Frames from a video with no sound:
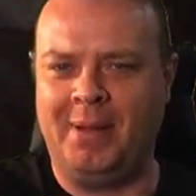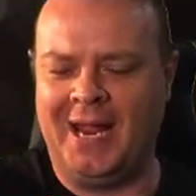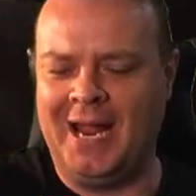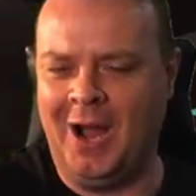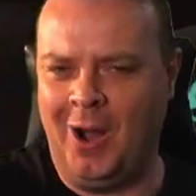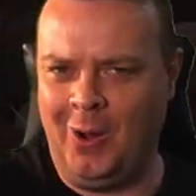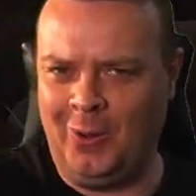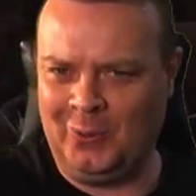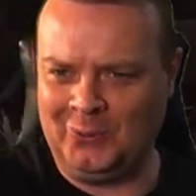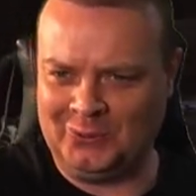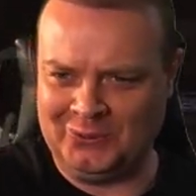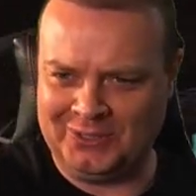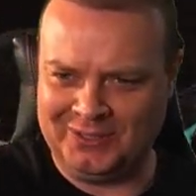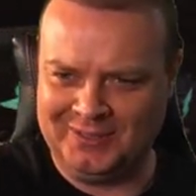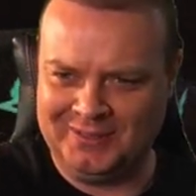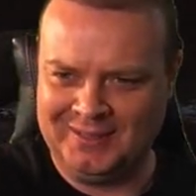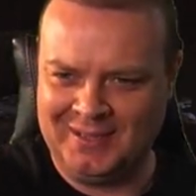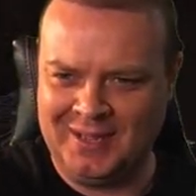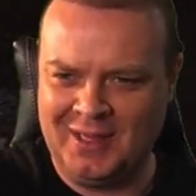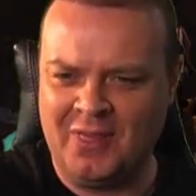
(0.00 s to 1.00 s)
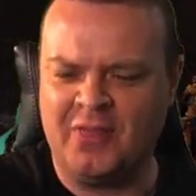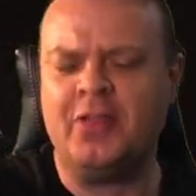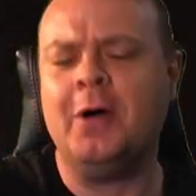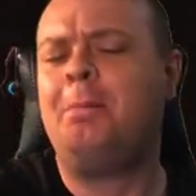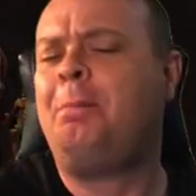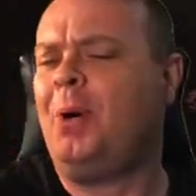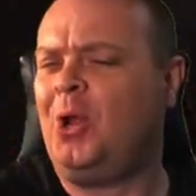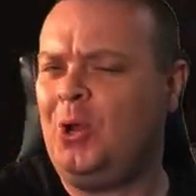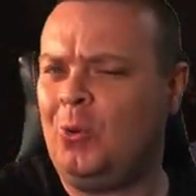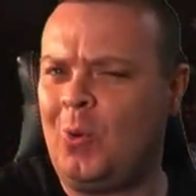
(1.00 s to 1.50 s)
Behold,
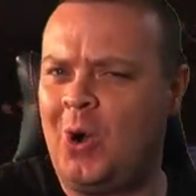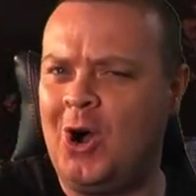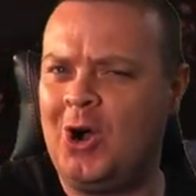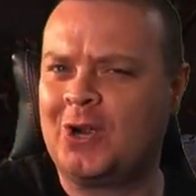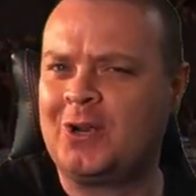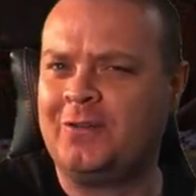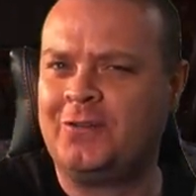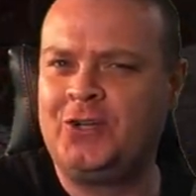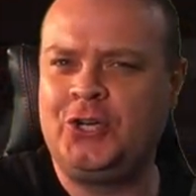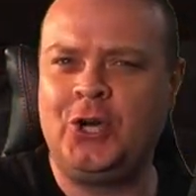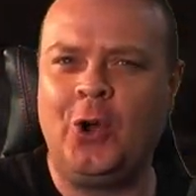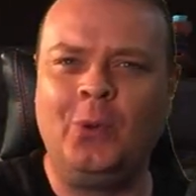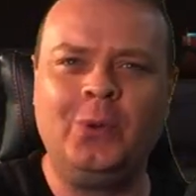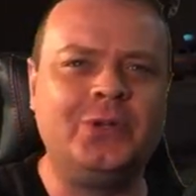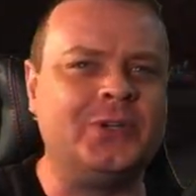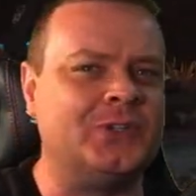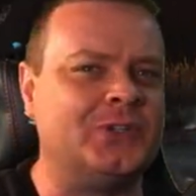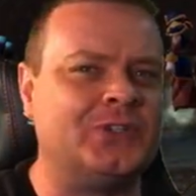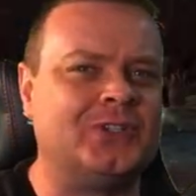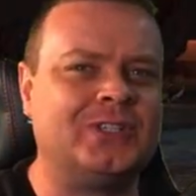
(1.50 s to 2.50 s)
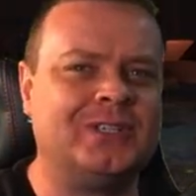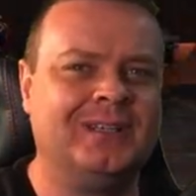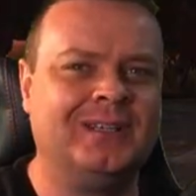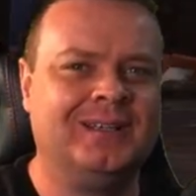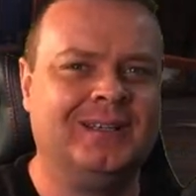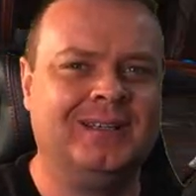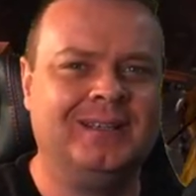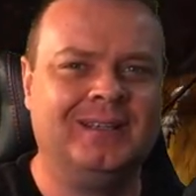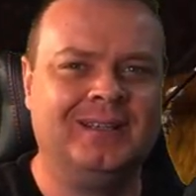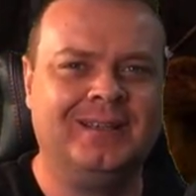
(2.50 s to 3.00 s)
the bulwark of shoulders.
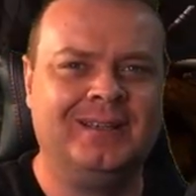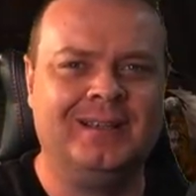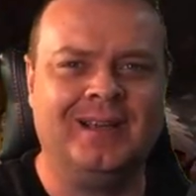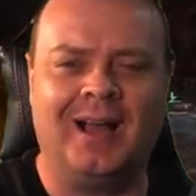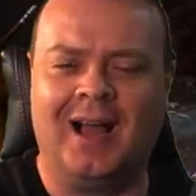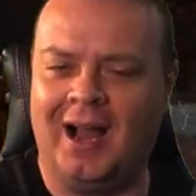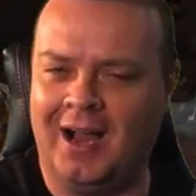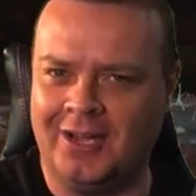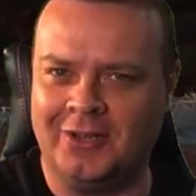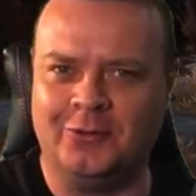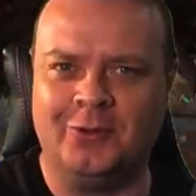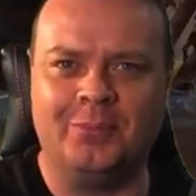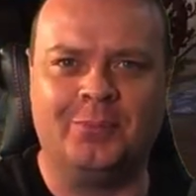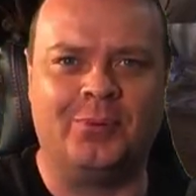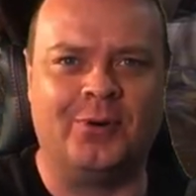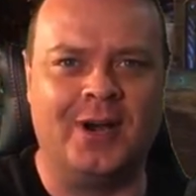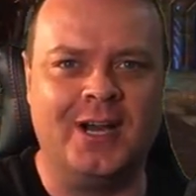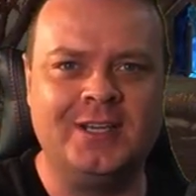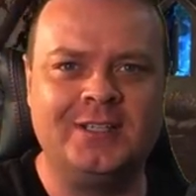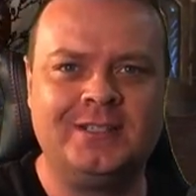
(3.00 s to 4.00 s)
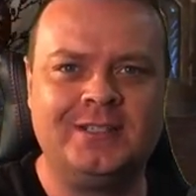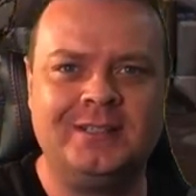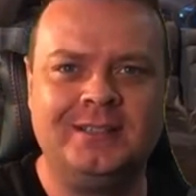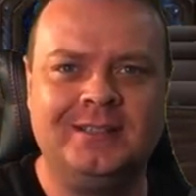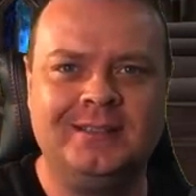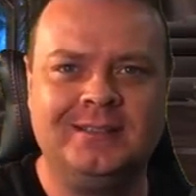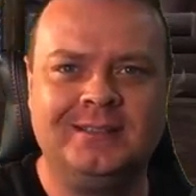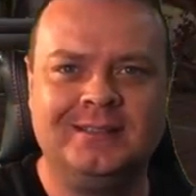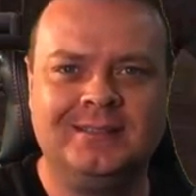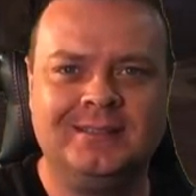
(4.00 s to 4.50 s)
Are you impressed?